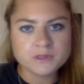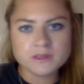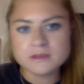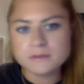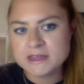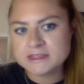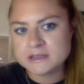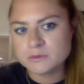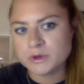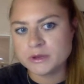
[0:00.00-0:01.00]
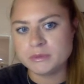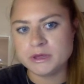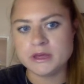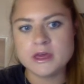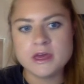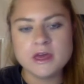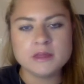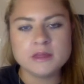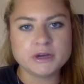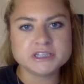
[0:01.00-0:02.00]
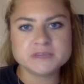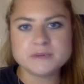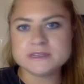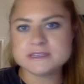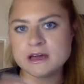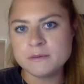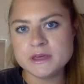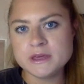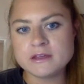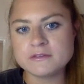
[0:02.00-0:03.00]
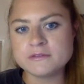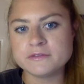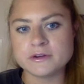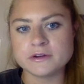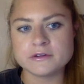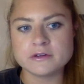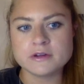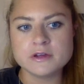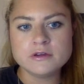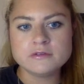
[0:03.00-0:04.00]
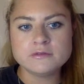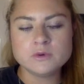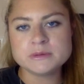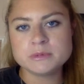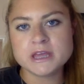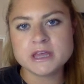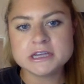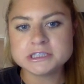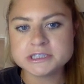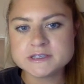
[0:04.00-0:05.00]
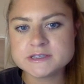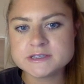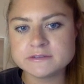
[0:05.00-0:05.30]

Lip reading: The method would be the participants coming in for 4 separate occasions.